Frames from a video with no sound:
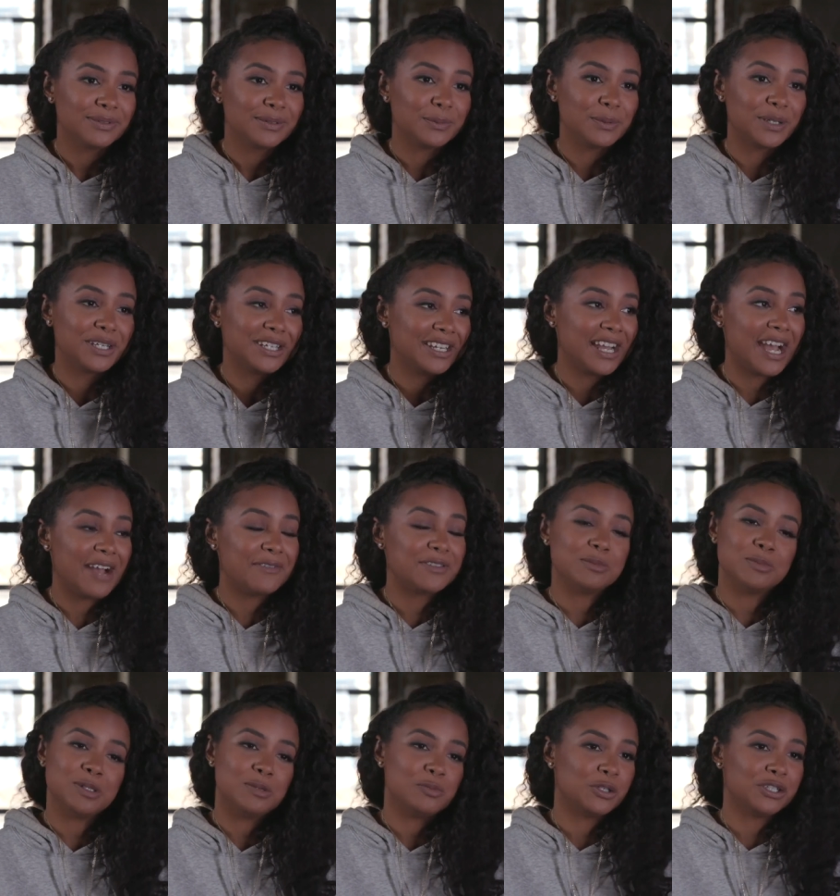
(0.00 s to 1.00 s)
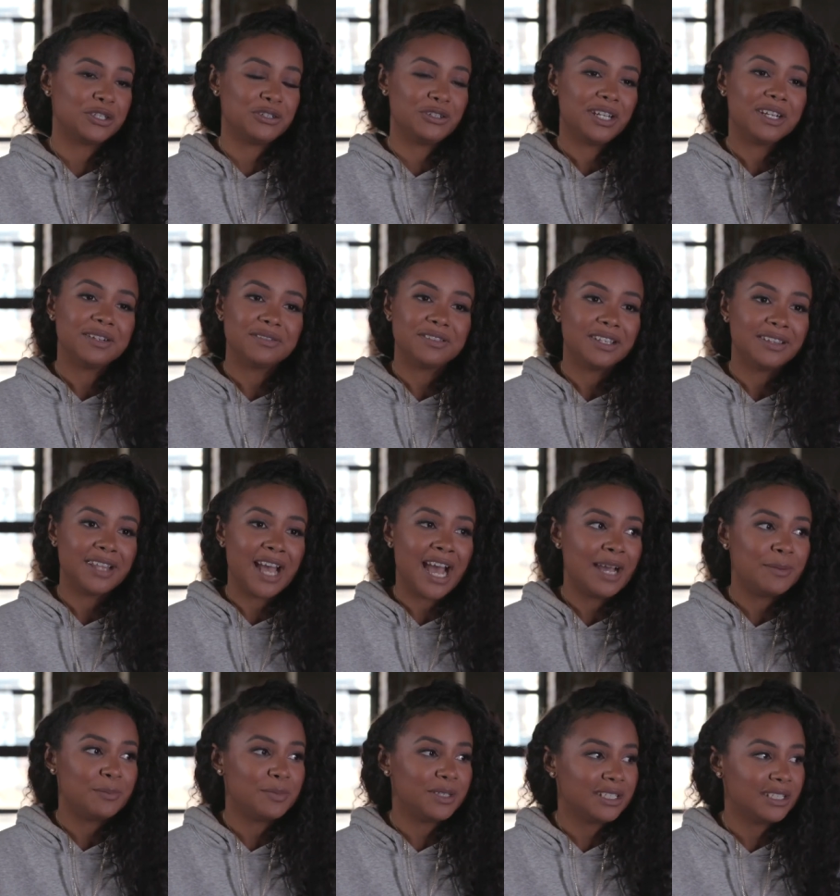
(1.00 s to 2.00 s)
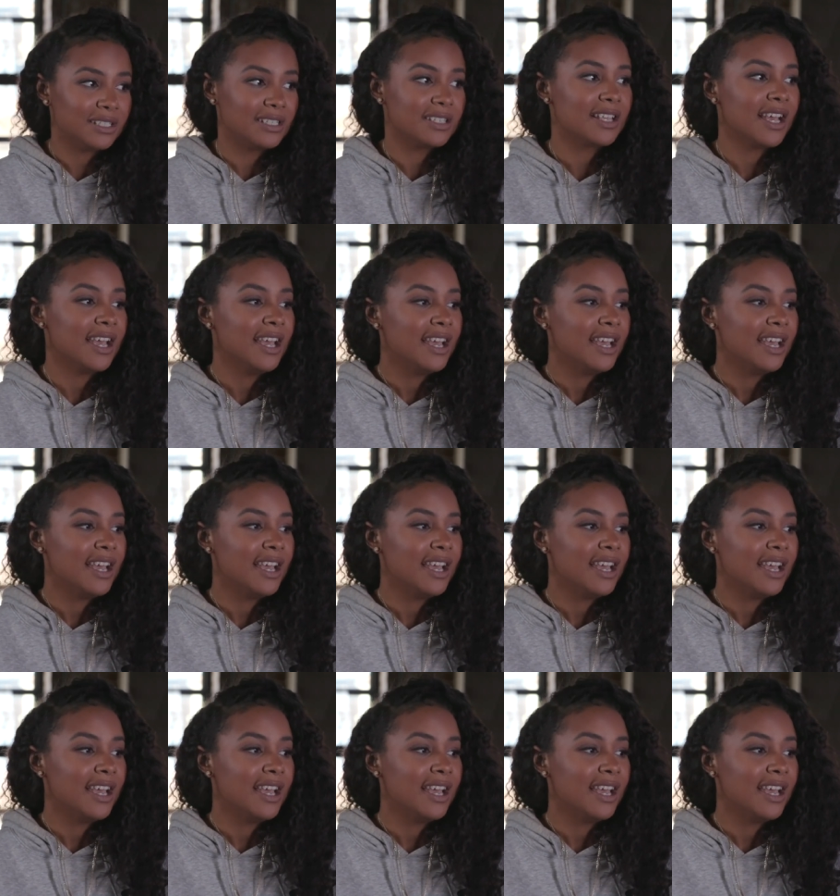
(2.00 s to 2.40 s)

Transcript: We're gonna have to be more creative than that, because